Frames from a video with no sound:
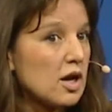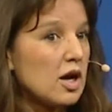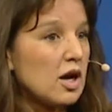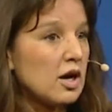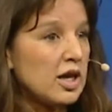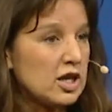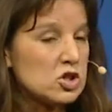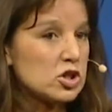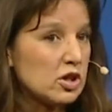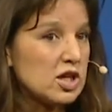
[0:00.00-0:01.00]
Uh, in
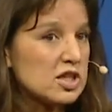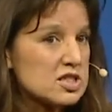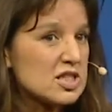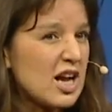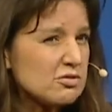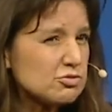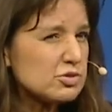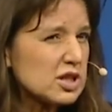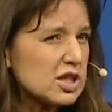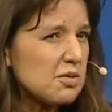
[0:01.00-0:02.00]
Turkey, there's not
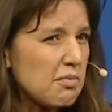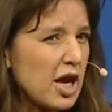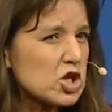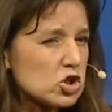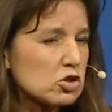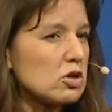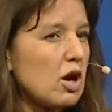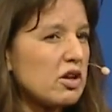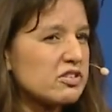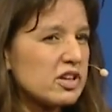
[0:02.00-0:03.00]
really major
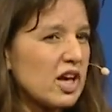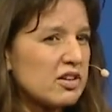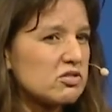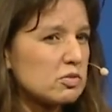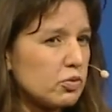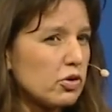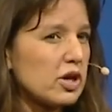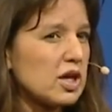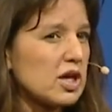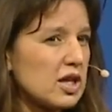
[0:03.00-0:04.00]
laws against
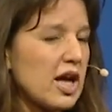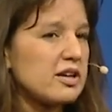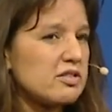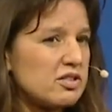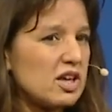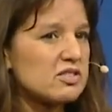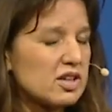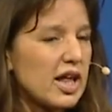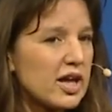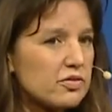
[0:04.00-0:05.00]
reporting a lot of things. A
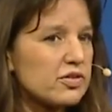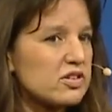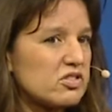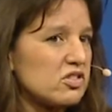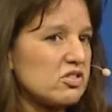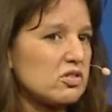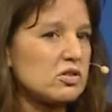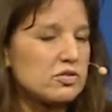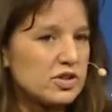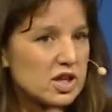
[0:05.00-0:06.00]
lot of it is just sort
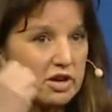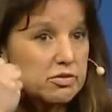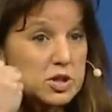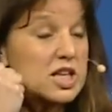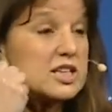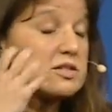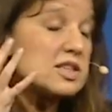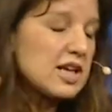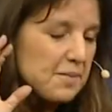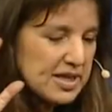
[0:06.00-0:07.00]
of the government.
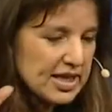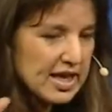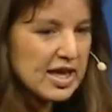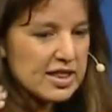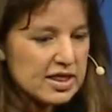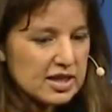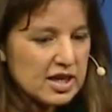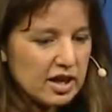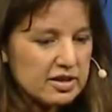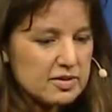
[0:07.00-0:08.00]
I mean, the,
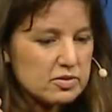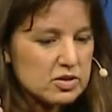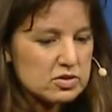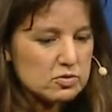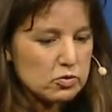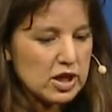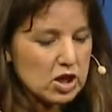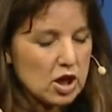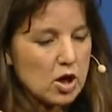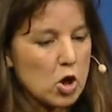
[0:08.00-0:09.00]
uh, we
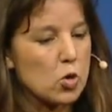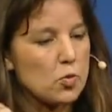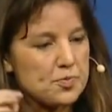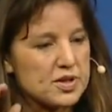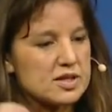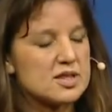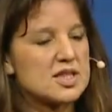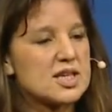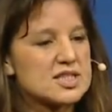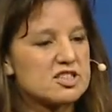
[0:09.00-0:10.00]
know that
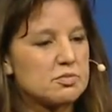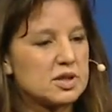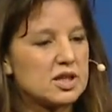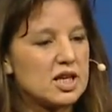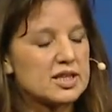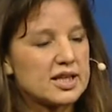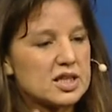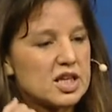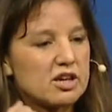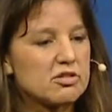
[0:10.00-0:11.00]
things have been leaked that the
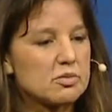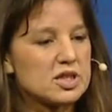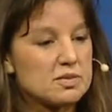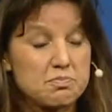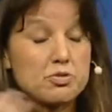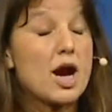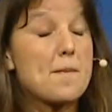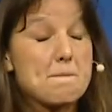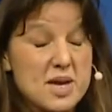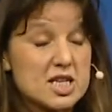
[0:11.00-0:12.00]
government, the
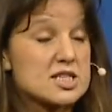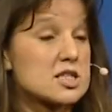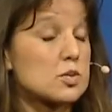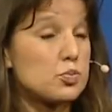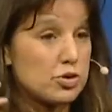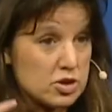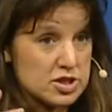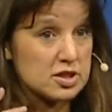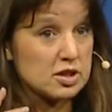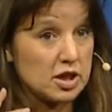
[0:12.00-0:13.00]
prime minister
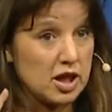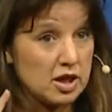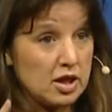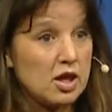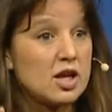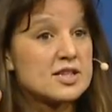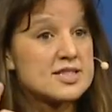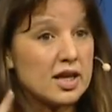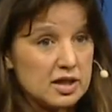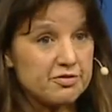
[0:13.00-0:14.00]
personally,
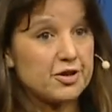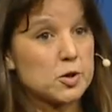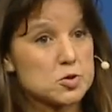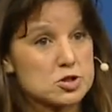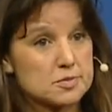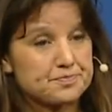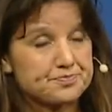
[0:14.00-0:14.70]
telephones